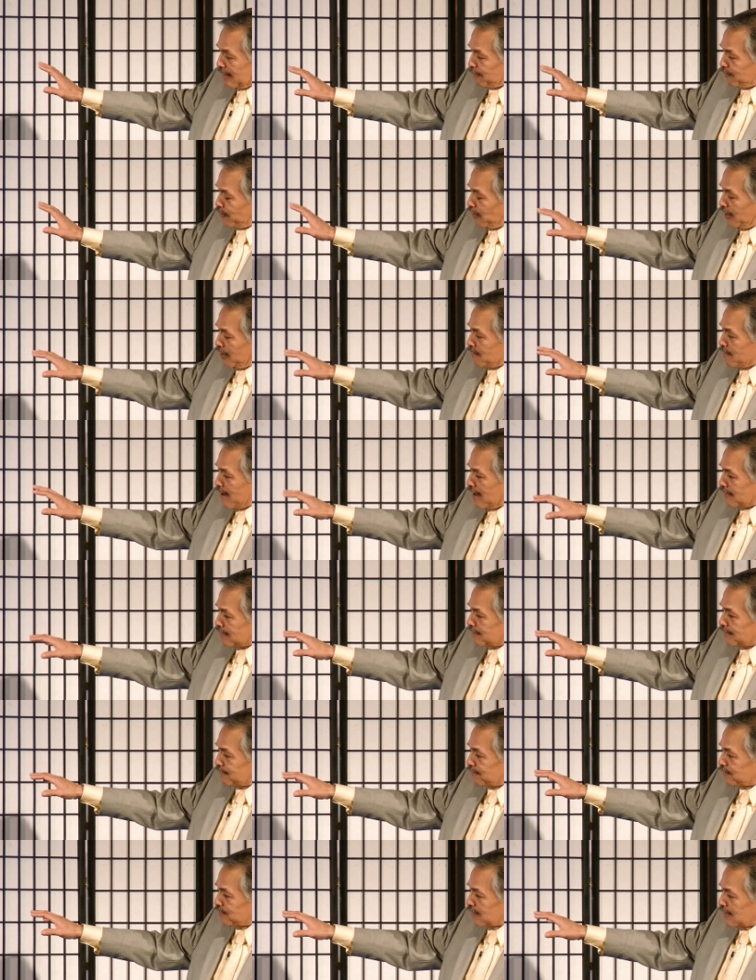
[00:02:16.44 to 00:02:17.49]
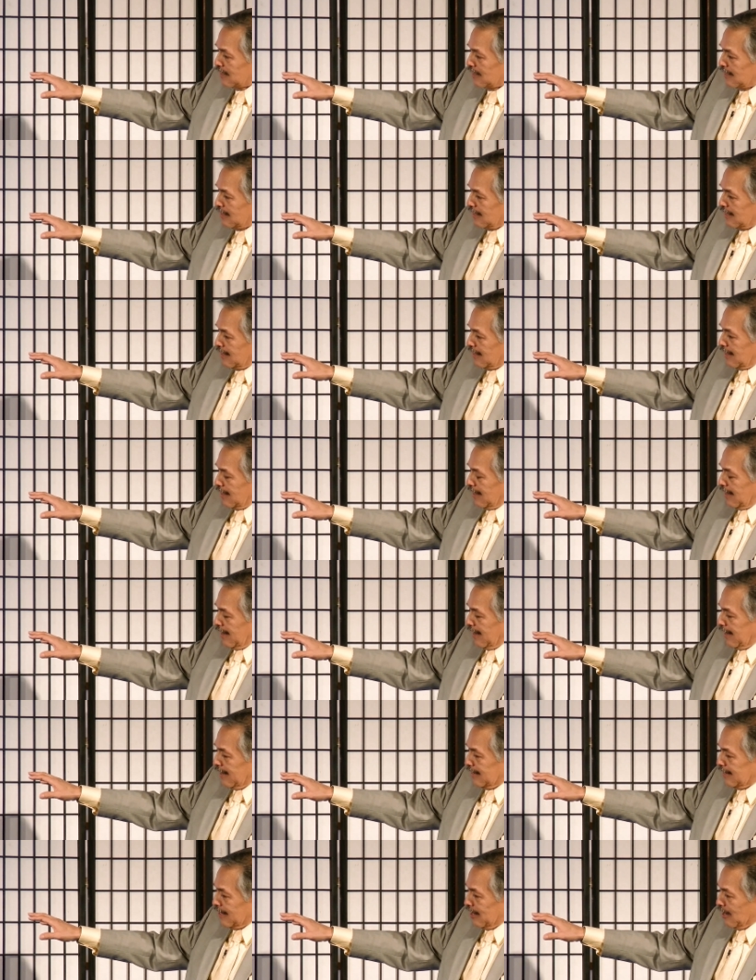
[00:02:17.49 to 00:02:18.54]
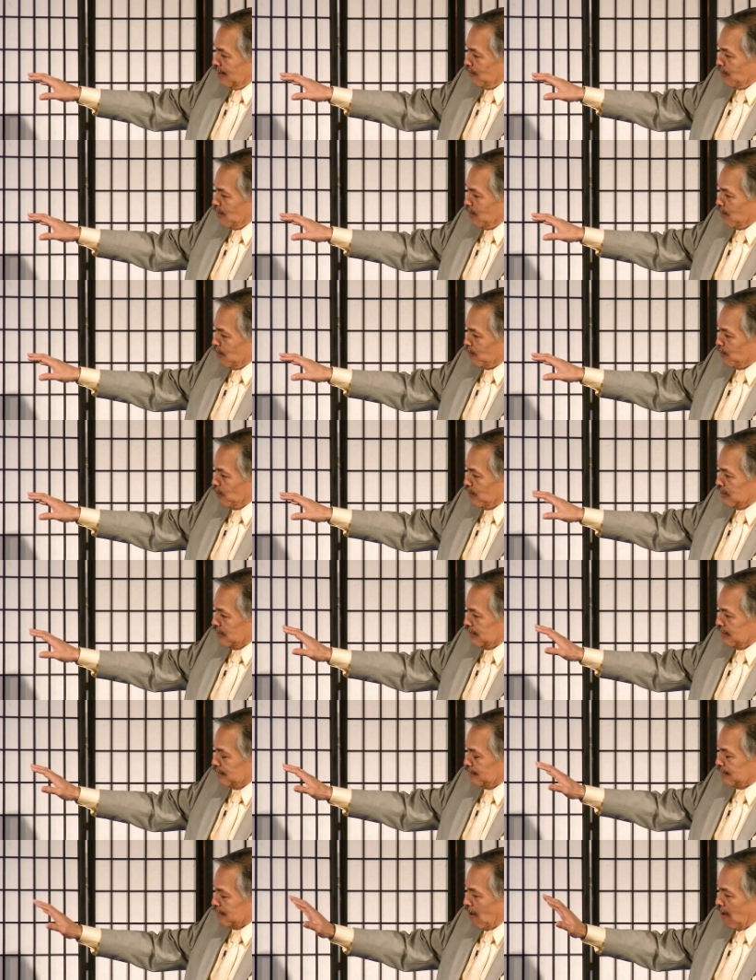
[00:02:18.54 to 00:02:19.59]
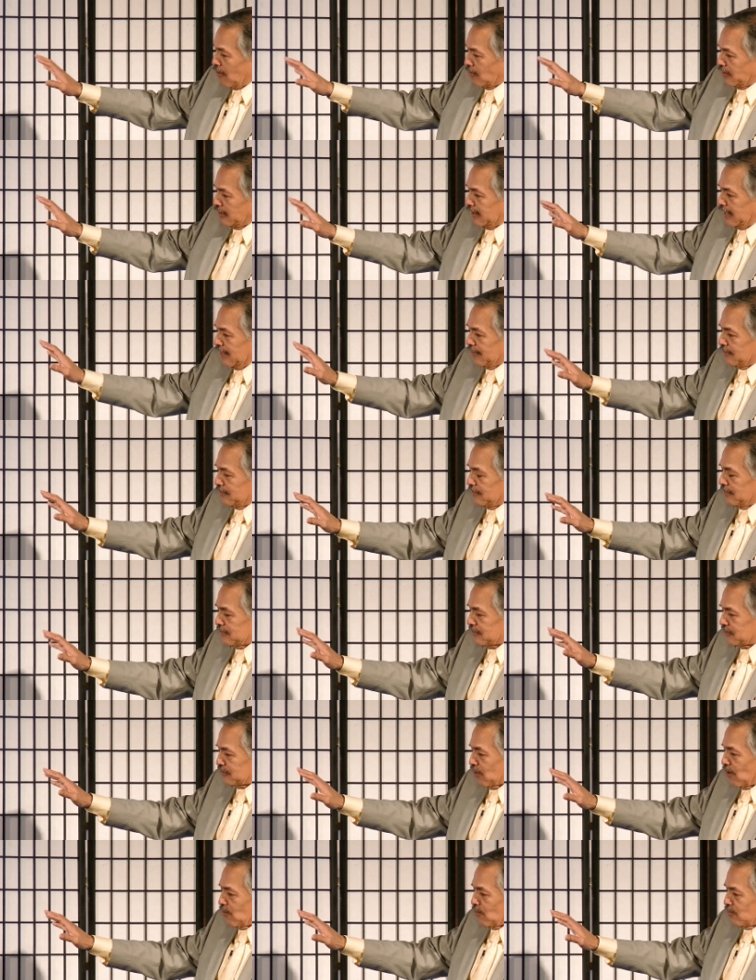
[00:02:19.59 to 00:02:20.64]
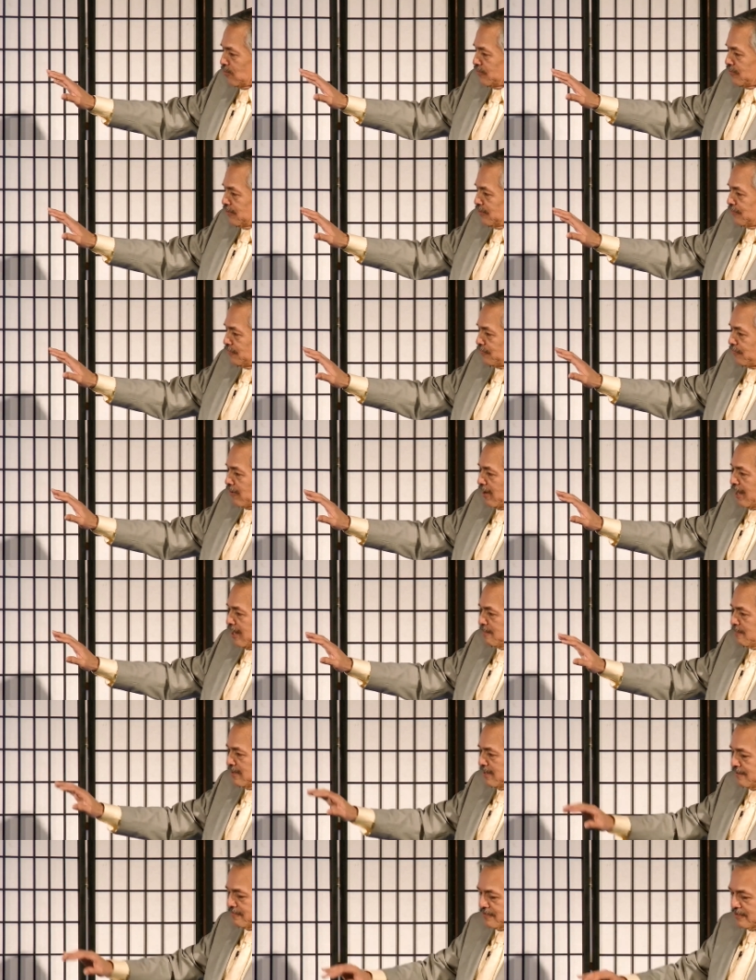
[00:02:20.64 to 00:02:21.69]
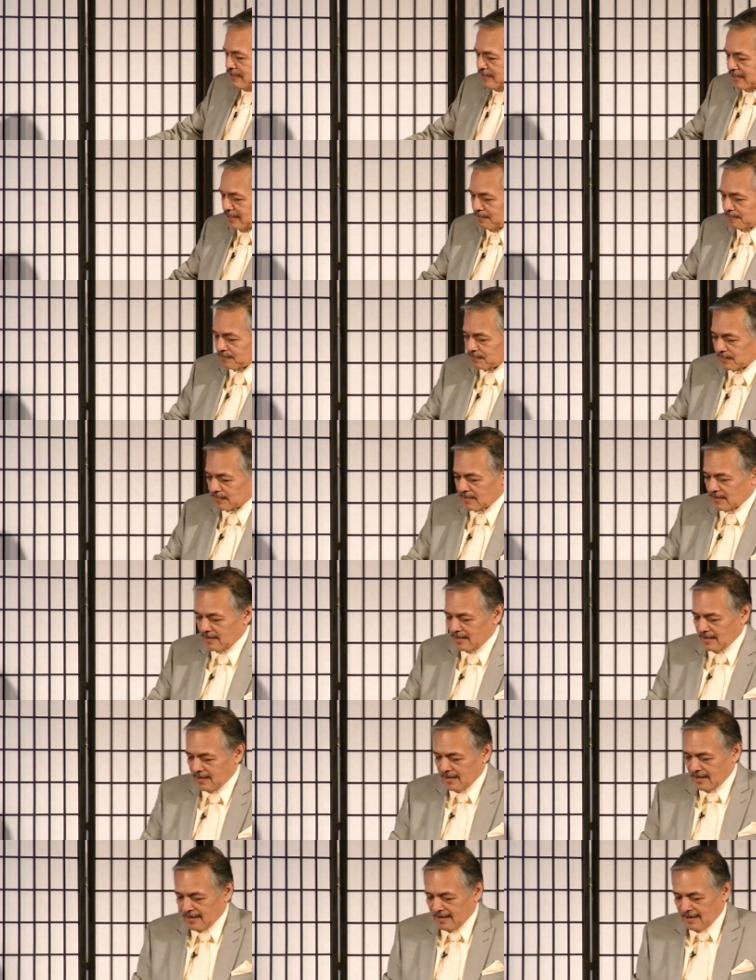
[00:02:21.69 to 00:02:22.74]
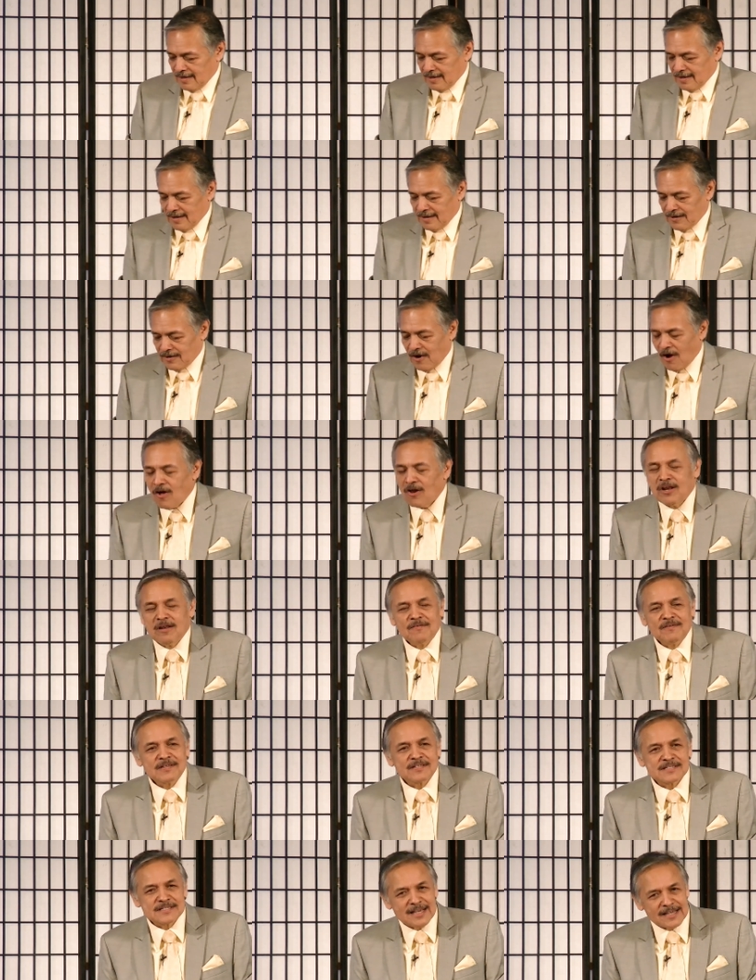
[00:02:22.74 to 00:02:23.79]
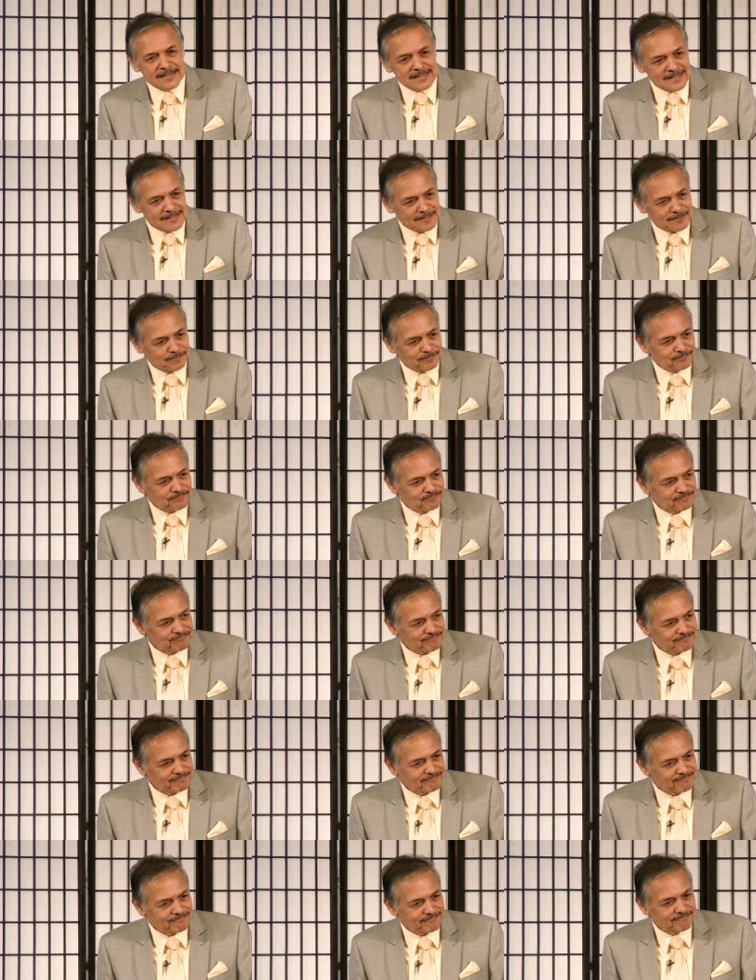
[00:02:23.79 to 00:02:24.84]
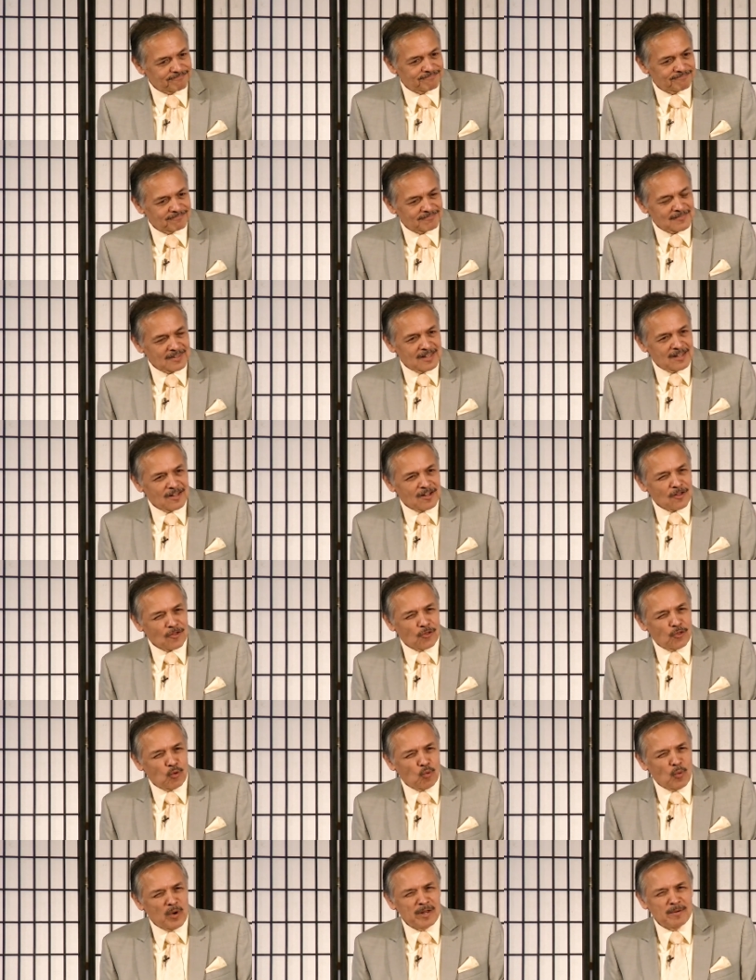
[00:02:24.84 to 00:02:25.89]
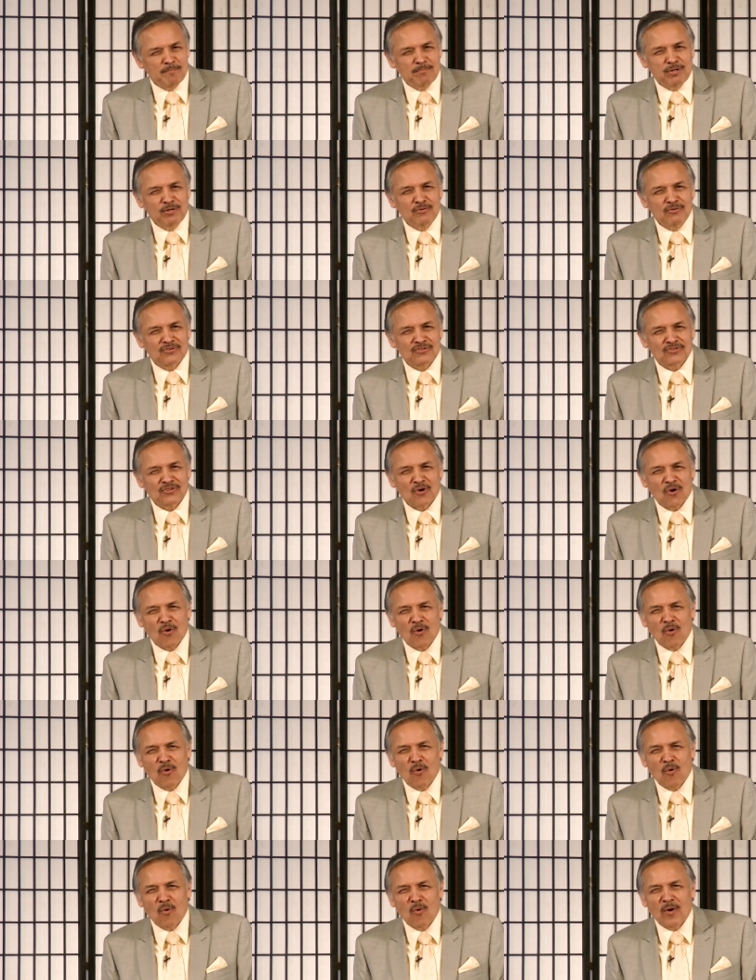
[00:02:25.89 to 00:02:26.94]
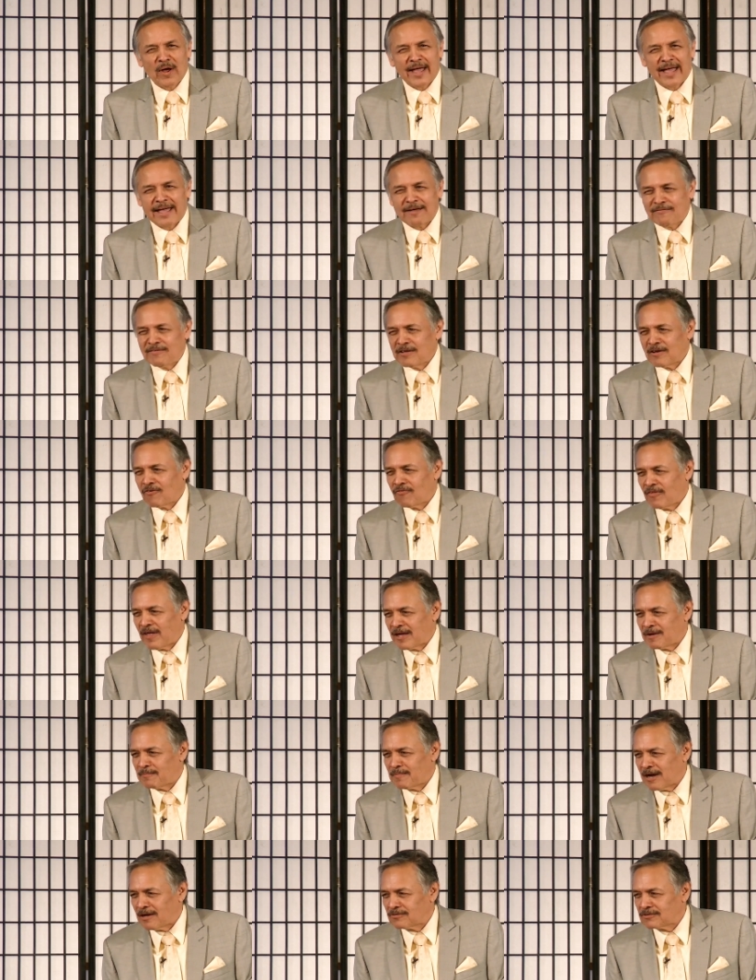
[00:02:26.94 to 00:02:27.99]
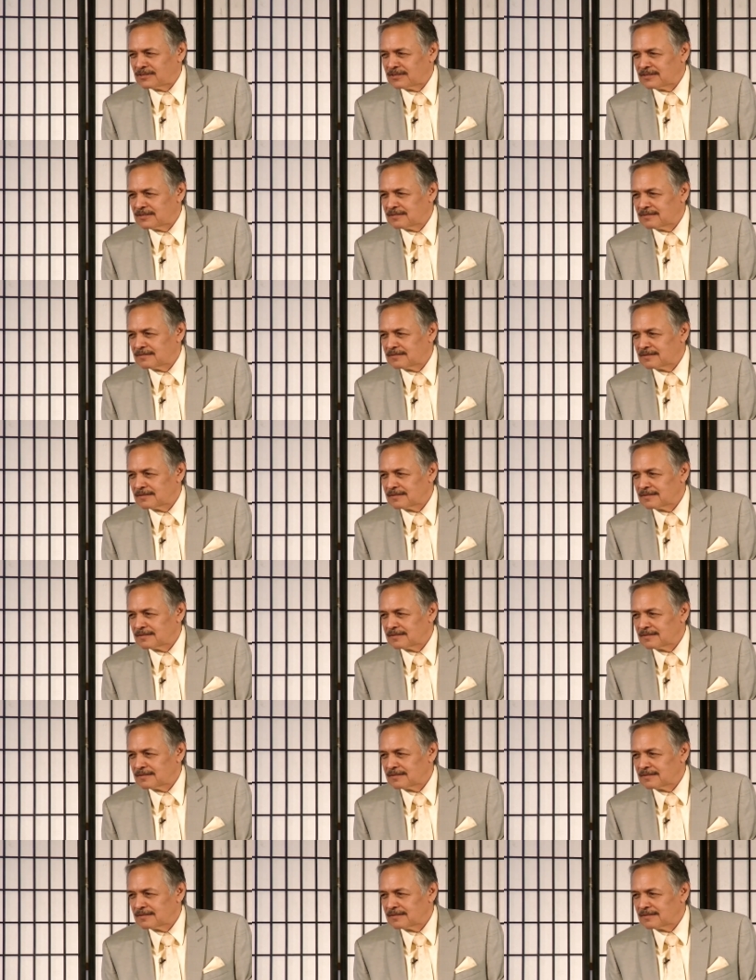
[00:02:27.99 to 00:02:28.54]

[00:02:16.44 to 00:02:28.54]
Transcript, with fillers: prayer mountain. And we were putting all together the stones and the frame and everything. And all of a sudden, the wind blew so heavy on that mountain.